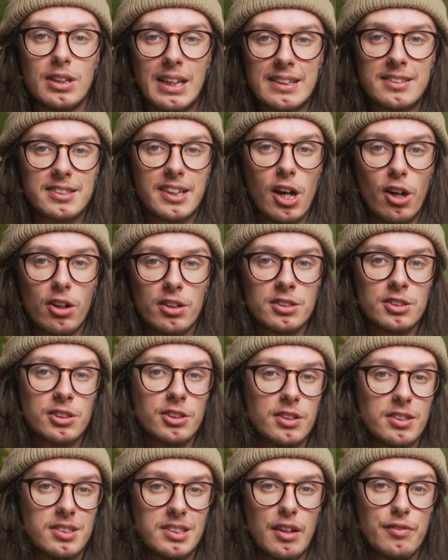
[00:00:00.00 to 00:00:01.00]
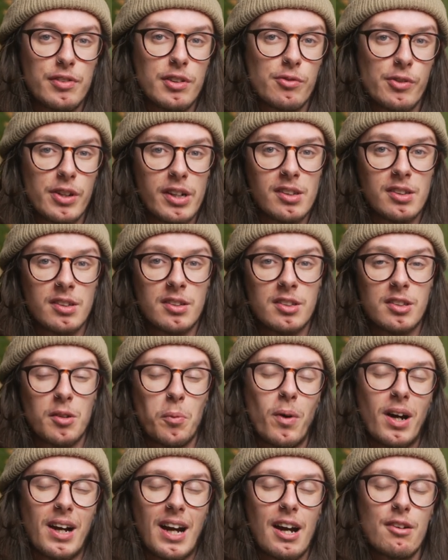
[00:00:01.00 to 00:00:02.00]
let's get on to the 7 reasons
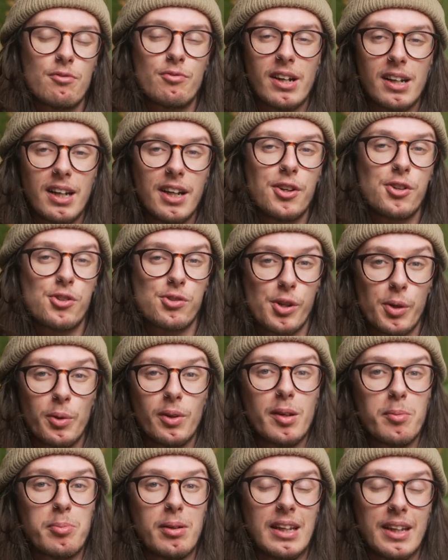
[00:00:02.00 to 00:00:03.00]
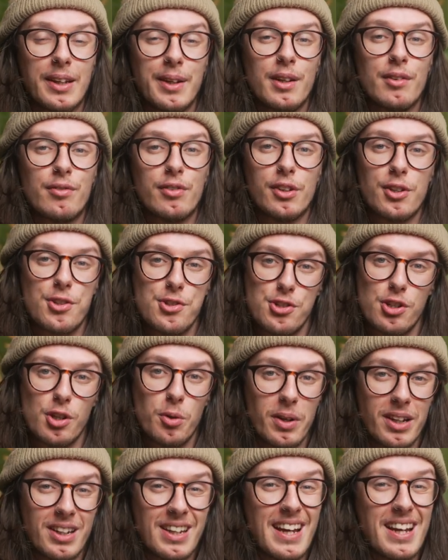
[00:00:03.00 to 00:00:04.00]
why I really truly believe that
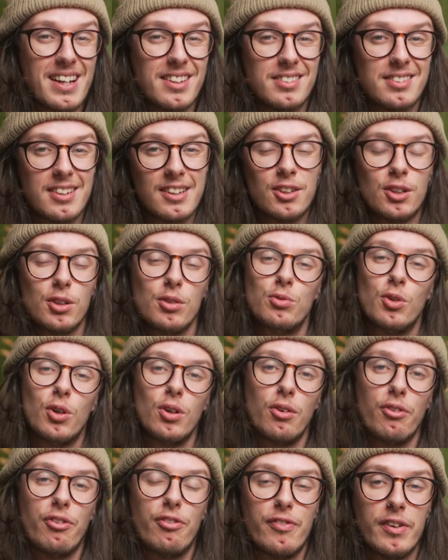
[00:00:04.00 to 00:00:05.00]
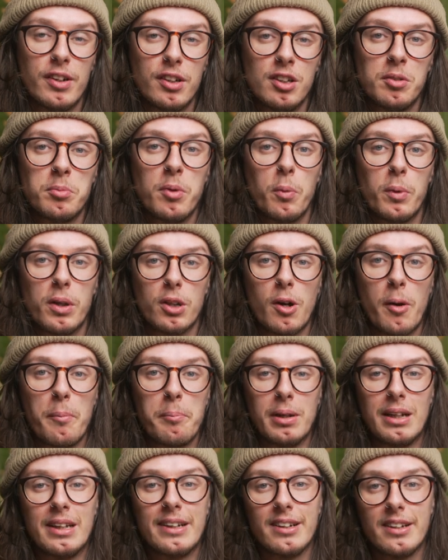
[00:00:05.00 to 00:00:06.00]
shooting a single roll of film will
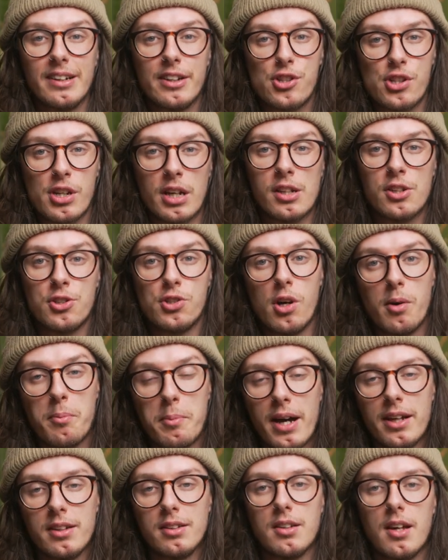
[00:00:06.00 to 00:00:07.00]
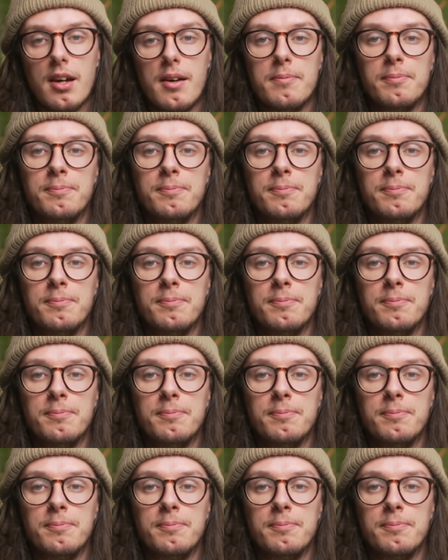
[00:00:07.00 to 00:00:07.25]
completely change your mindset.